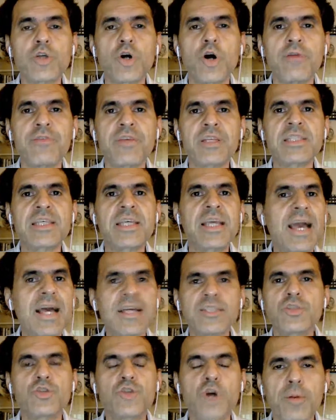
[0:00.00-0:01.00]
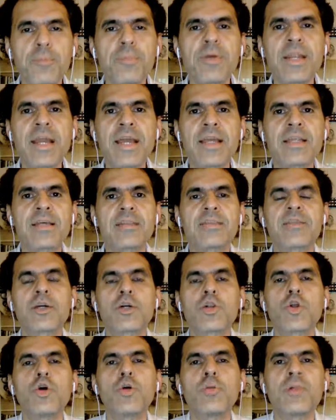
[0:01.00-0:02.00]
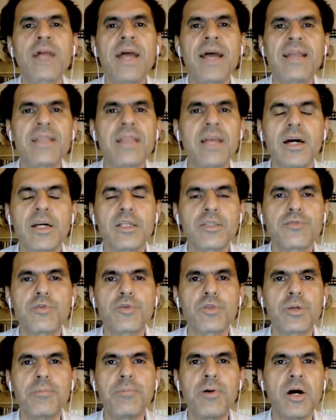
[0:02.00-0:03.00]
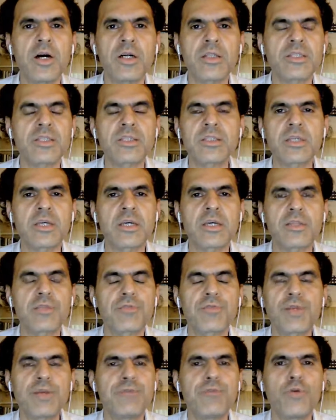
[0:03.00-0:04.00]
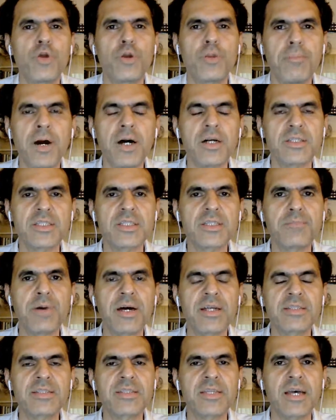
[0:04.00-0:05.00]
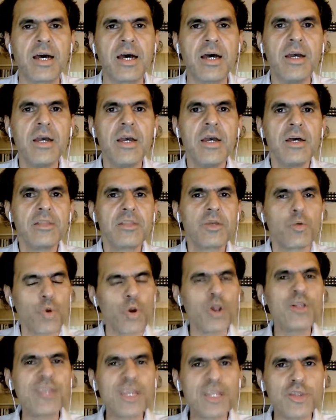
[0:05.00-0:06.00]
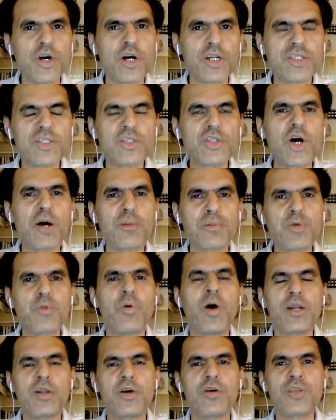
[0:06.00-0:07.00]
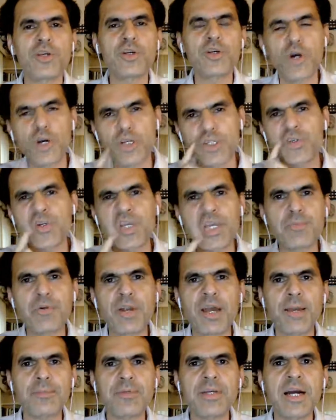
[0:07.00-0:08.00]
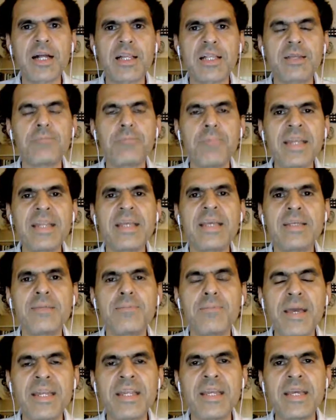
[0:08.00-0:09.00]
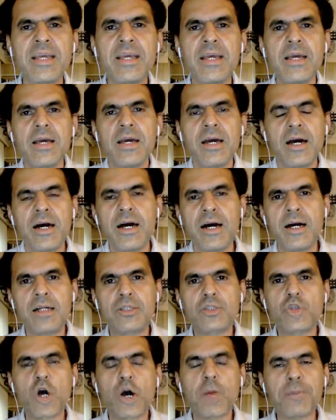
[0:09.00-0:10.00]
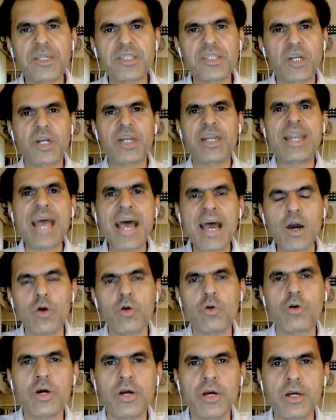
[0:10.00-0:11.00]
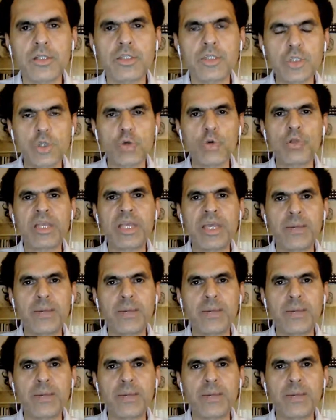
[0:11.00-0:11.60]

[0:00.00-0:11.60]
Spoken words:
obviously has dominated the global headlines for the past 3-4 months, but the world did not stop. Quite on the contrary, Ibrahim Kalin, many topics are now slowly